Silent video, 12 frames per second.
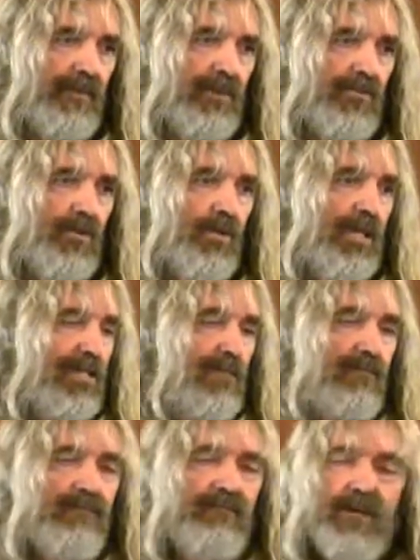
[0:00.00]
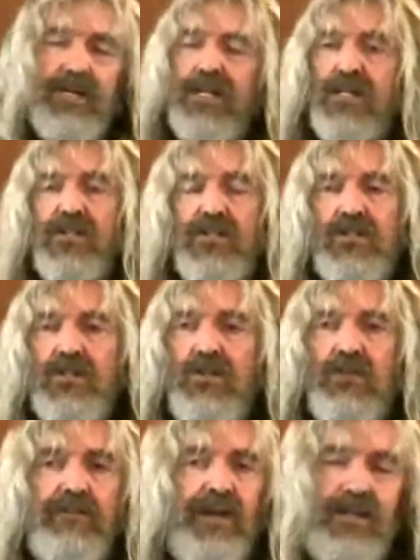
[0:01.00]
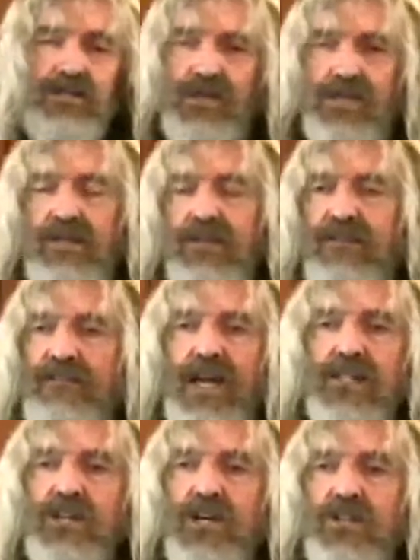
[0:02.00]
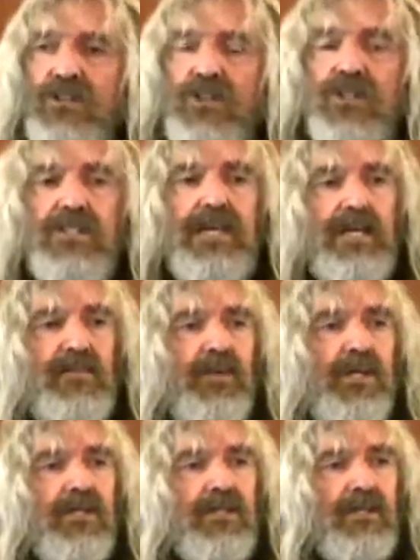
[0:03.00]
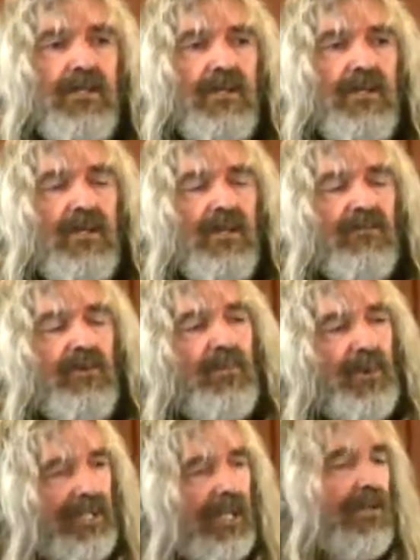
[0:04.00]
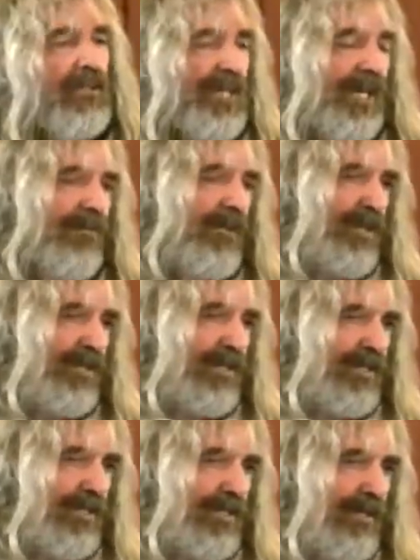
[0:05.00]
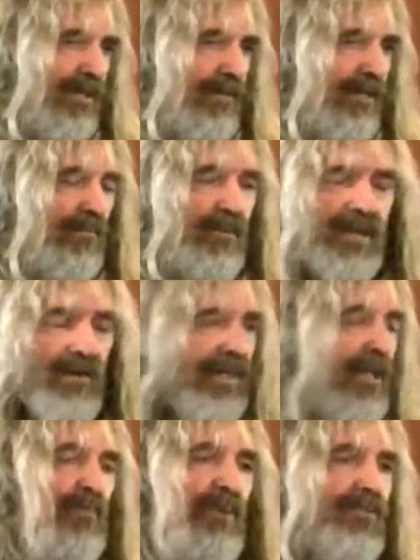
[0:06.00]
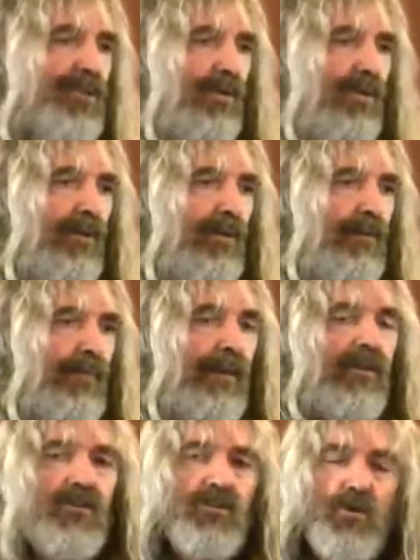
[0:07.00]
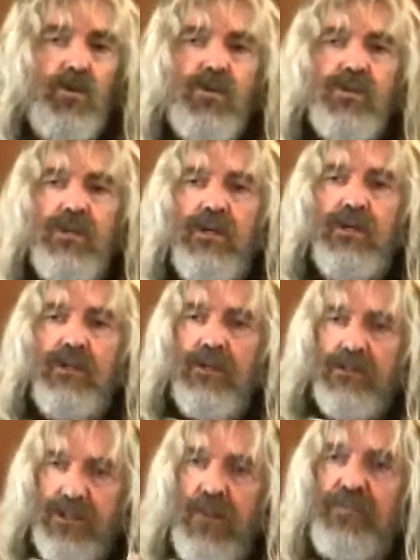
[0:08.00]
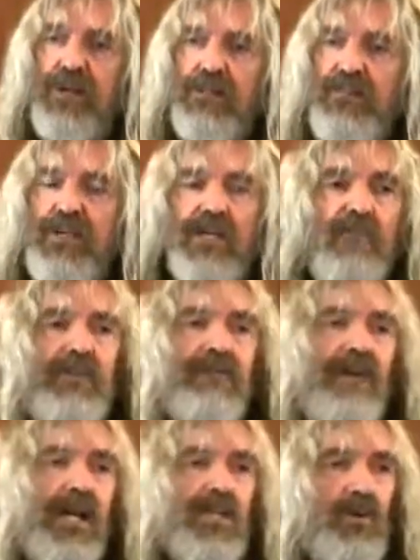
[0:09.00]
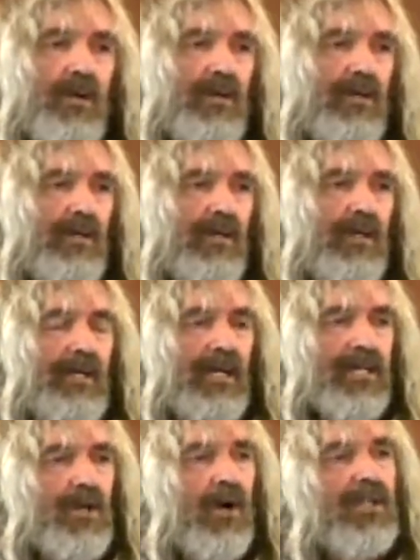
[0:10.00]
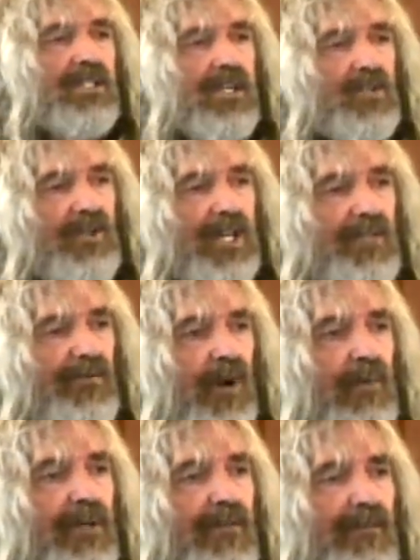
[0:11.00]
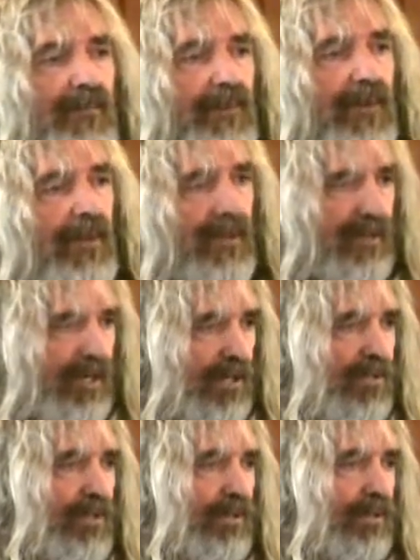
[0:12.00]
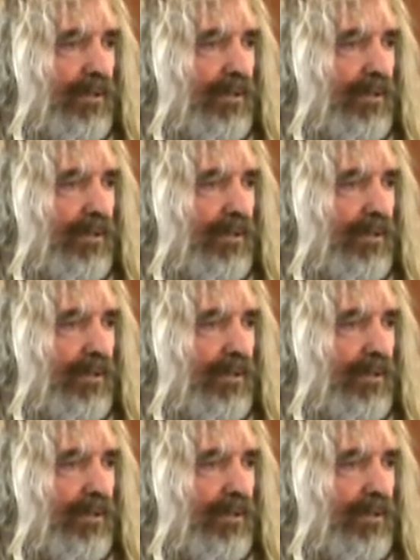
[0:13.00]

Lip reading: Truth has very little to do with factoids. Factoids are just data points from a particular state of consciousness. They may or may not be true. Truths sometimes may not be factual. As long as they're transformative, they are true.